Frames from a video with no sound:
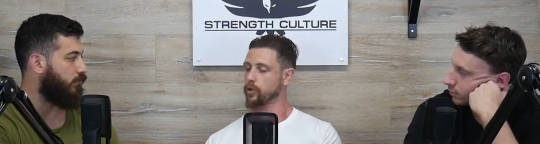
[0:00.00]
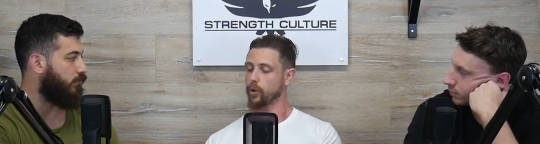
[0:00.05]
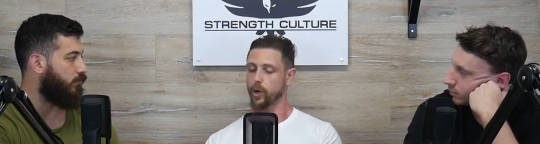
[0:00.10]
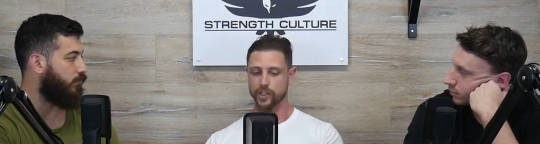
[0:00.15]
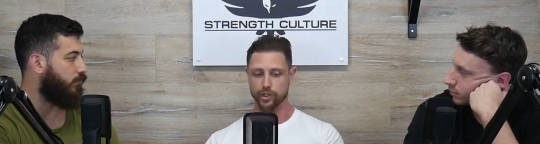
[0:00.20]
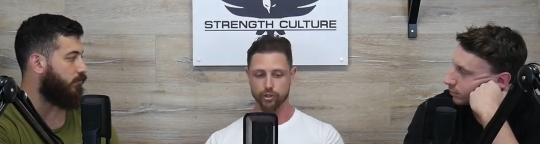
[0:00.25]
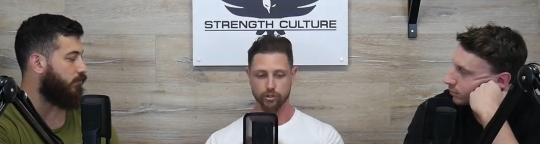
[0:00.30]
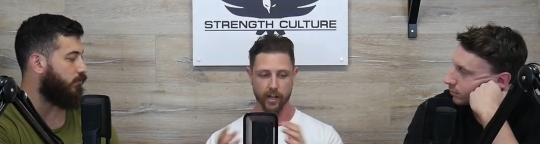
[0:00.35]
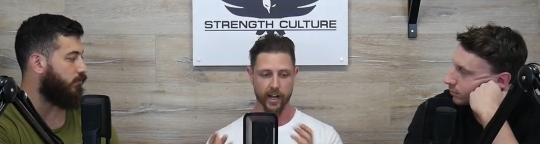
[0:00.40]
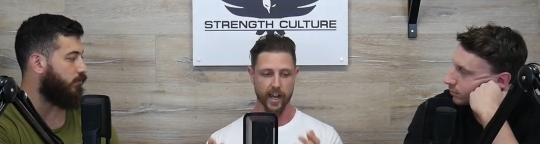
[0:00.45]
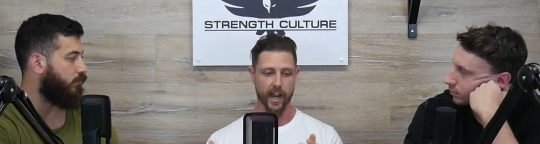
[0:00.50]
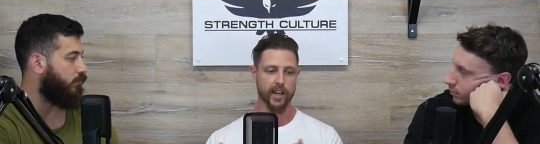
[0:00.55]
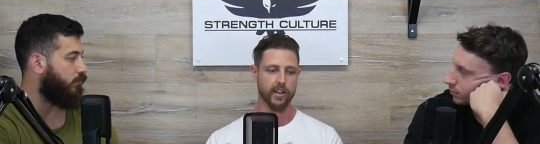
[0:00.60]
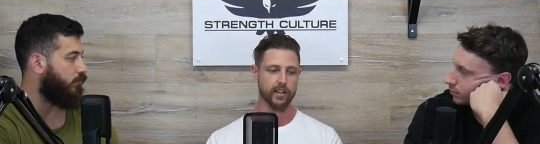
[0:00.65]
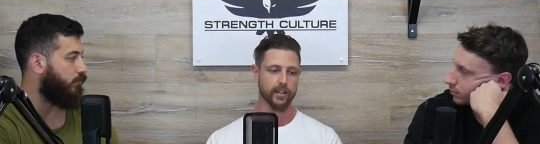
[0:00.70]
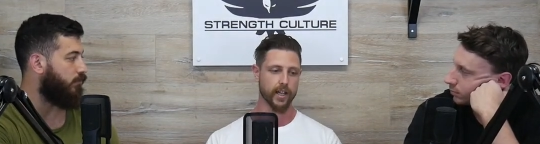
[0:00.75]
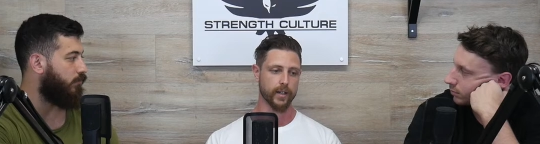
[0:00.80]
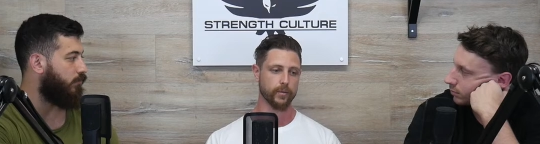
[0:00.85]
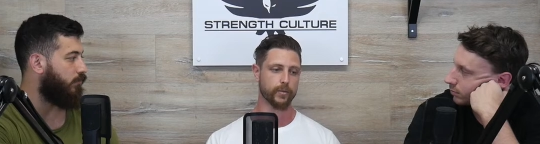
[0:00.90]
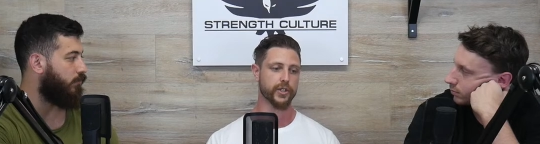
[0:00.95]
Speaker 1: So I
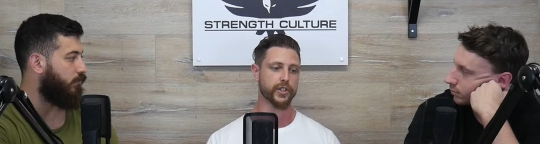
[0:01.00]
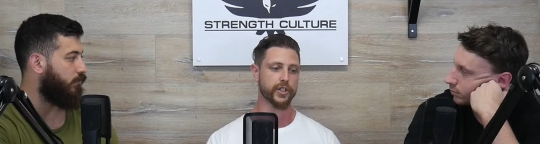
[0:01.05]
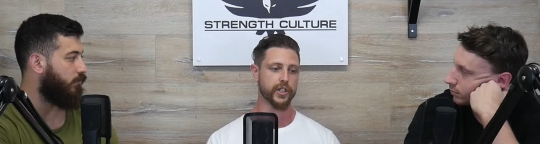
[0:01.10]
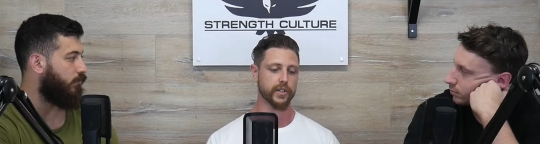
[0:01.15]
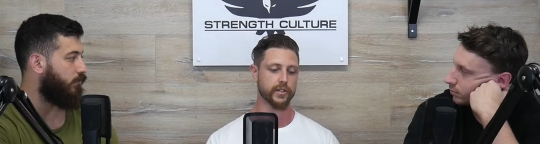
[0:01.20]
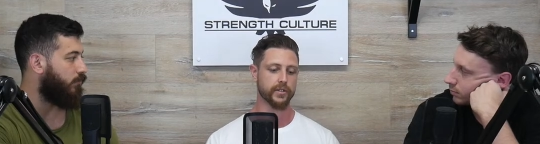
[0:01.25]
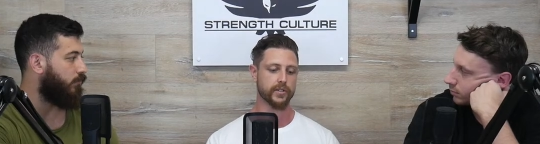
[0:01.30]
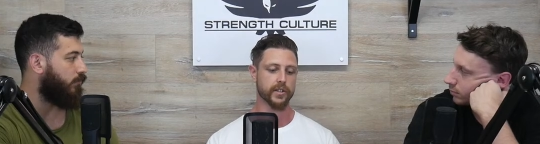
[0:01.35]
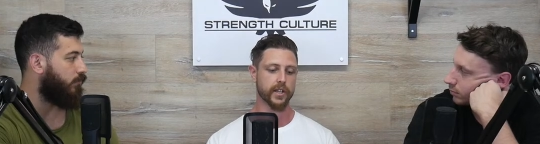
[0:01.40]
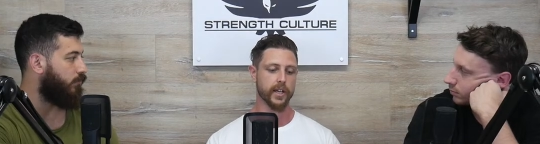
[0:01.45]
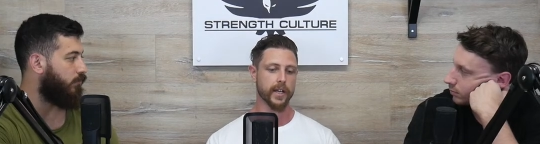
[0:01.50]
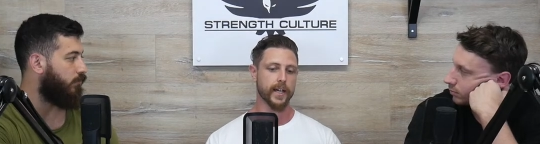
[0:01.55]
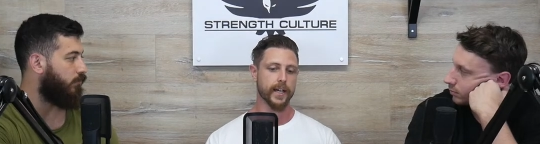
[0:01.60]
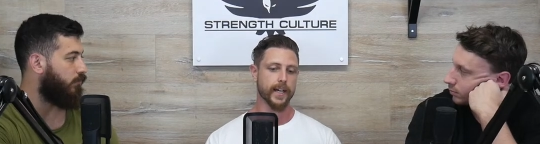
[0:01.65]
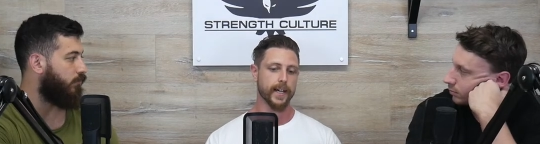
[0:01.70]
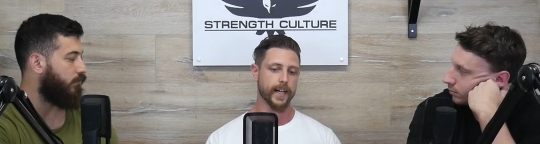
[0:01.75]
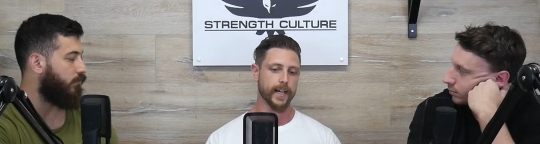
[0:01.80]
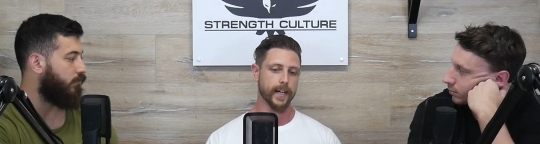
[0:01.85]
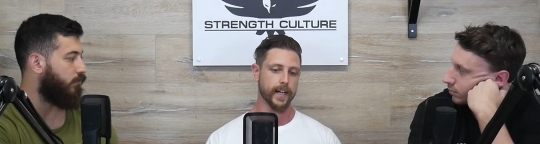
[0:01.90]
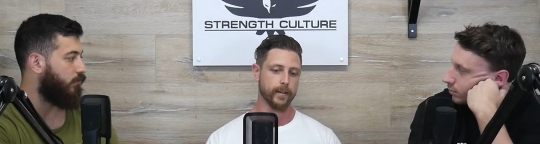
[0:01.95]
triangulate, which is
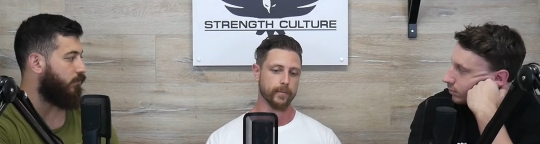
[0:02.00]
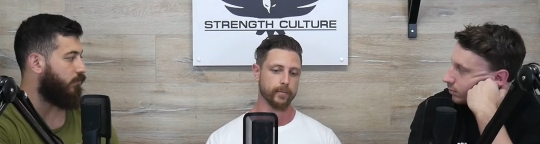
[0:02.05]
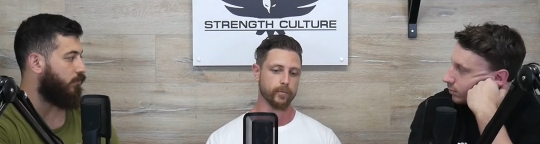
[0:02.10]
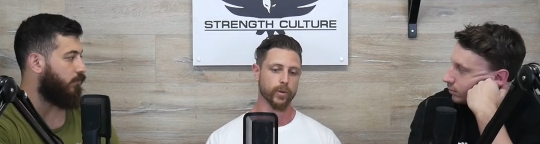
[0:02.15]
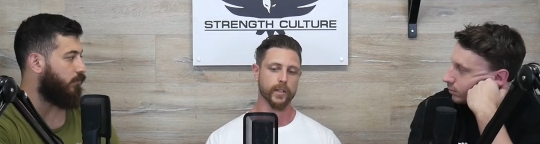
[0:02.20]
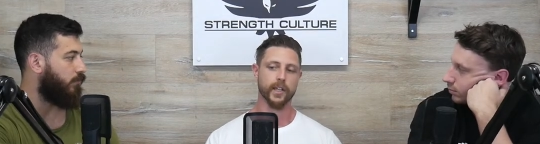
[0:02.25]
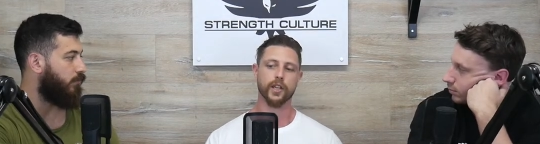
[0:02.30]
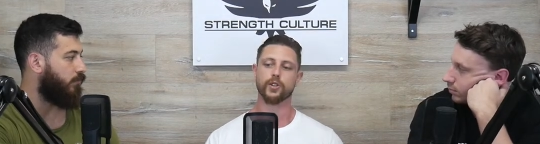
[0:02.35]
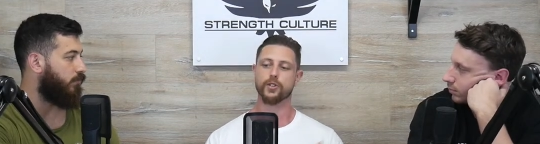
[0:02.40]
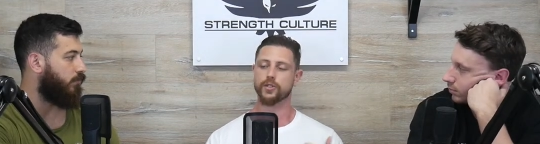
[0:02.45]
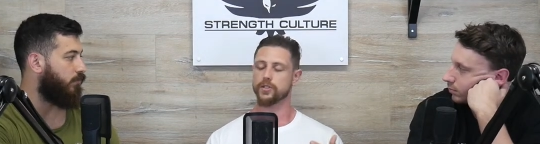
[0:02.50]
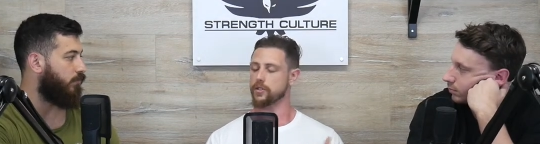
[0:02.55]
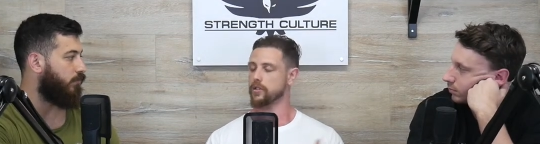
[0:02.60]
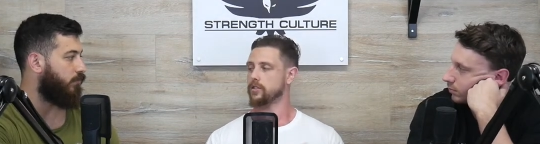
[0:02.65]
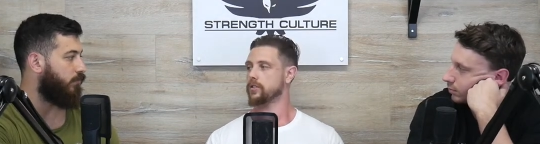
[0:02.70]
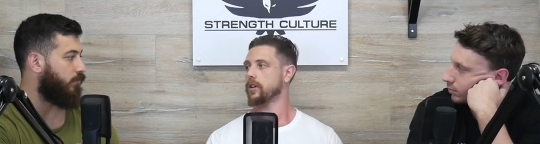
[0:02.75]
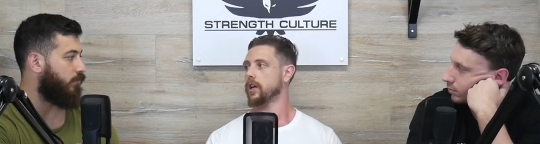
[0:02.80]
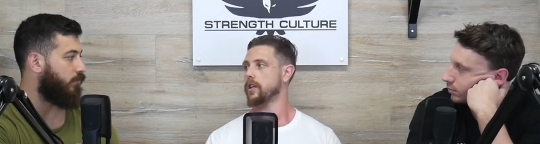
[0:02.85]
um, what they use in the